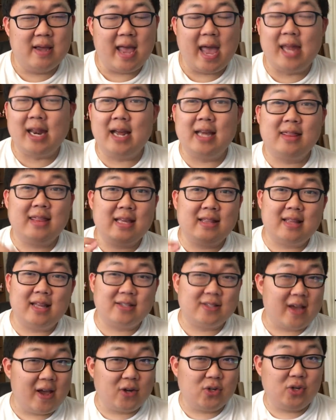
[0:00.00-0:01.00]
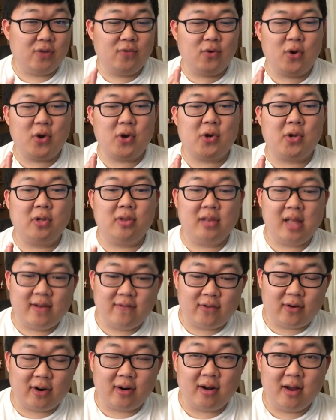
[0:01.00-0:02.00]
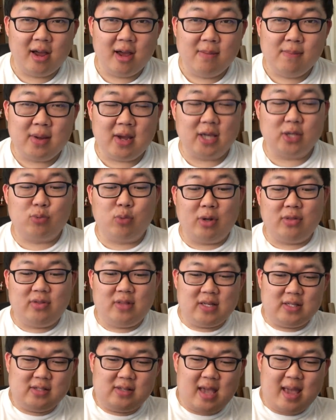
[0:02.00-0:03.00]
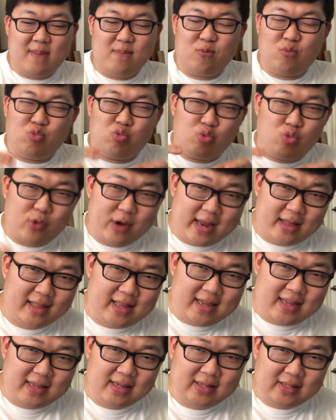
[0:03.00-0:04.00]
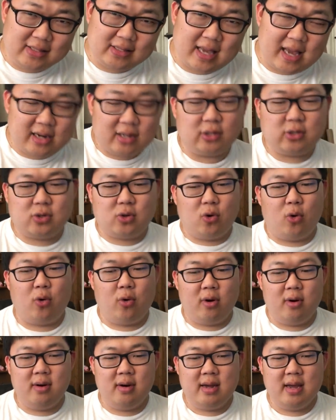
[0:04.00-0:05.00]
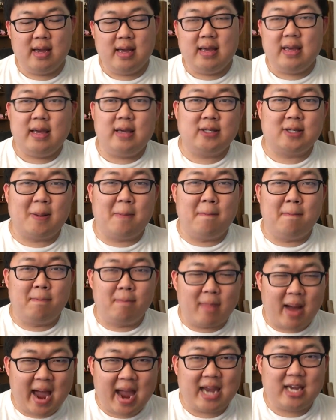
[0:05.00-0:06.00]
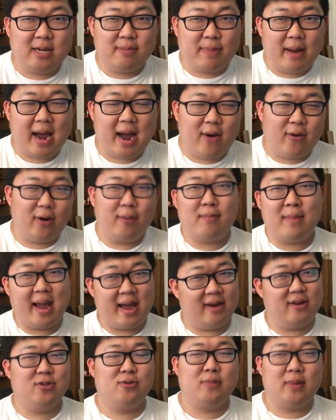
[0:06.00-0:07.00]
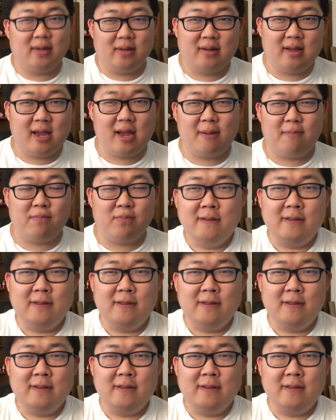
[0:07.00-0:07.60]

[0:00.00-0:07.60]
And I think that's actually very clever because what this game really is at its core is a mind power management game.